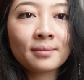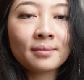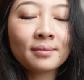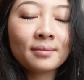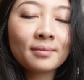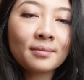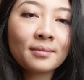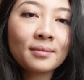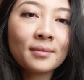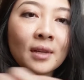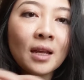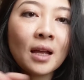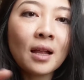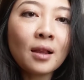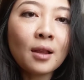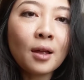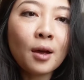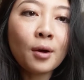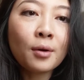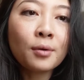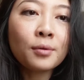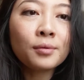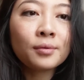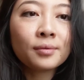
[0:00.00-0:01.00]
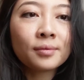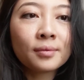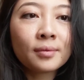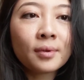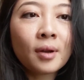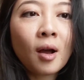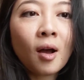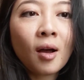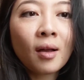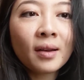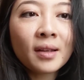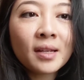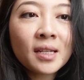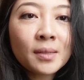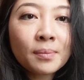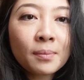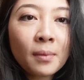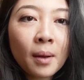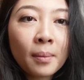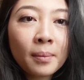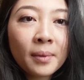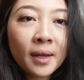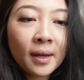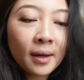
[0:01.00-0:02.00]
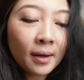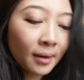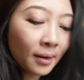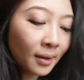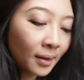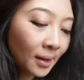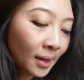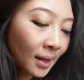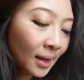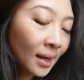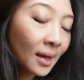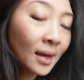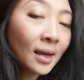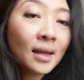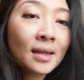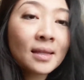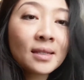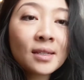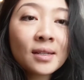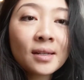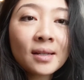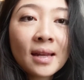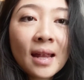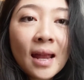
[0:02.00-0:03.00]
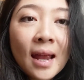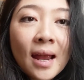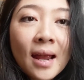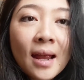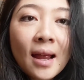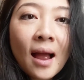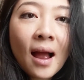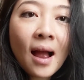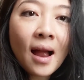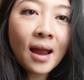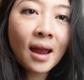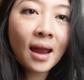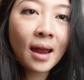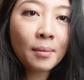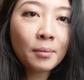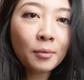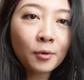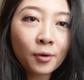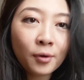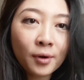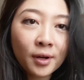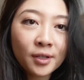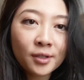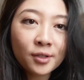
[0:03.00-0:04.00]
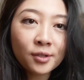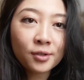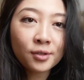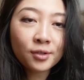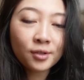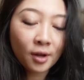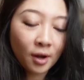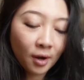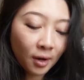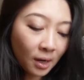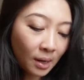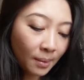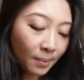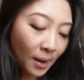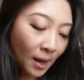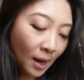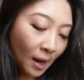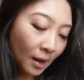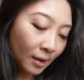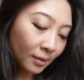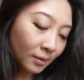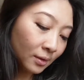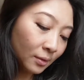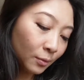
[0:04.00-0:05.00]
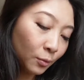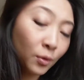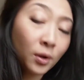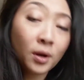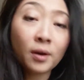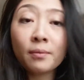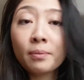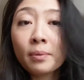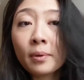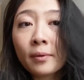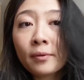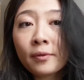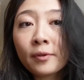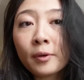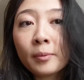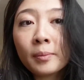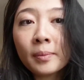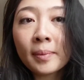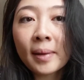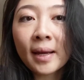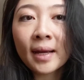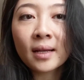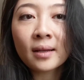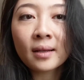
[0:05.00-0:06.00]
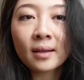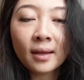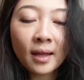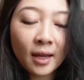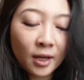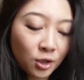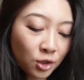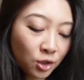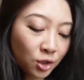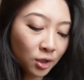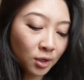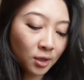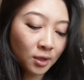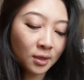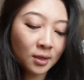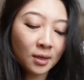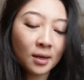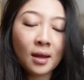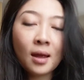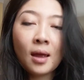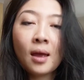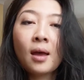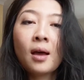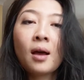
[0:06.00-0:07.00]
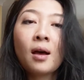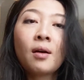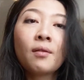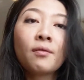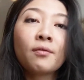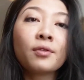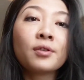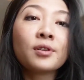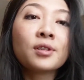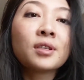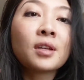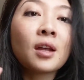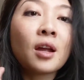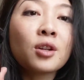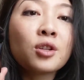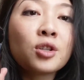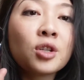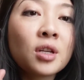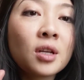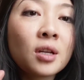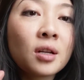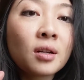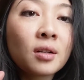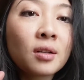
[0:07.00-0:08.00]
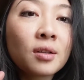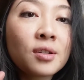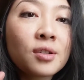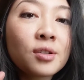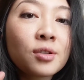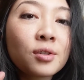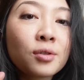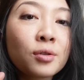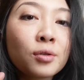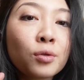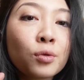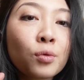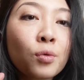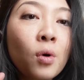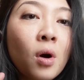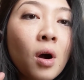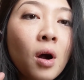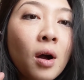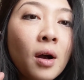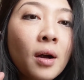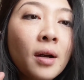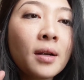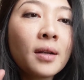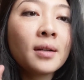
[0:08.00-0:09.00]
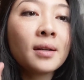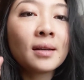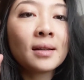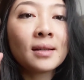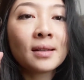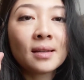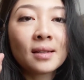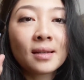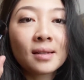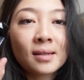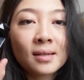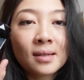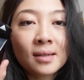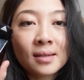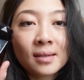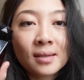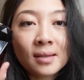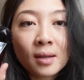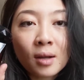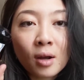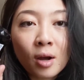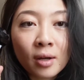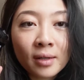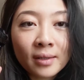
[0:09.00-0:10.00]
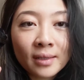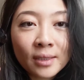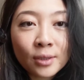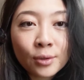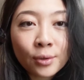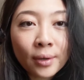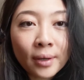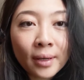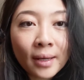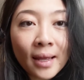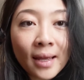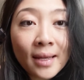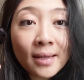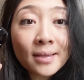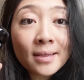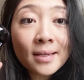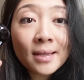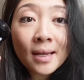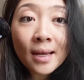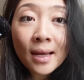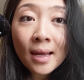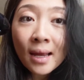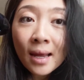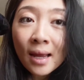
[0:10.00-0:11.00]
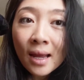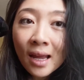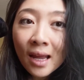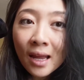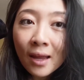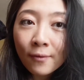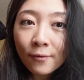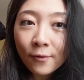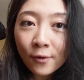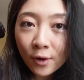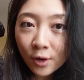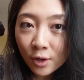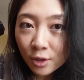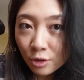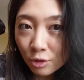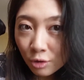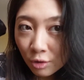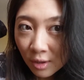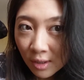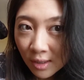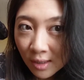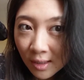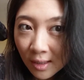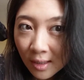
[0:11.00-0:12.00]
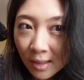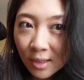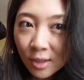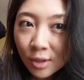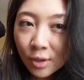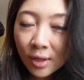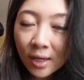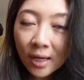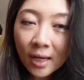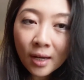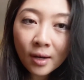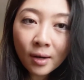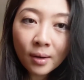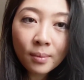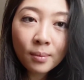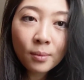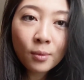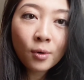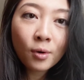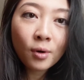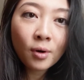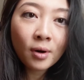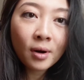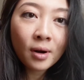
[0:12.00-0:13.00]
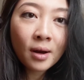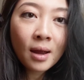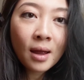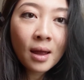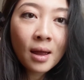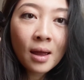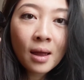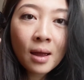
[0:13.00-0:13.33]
Hello, Ollie's mom here. Today I am going to talk about one of perfume in my collection, Versace Crystal Noir. This is the Eau de Toilette. If you're interested to hear more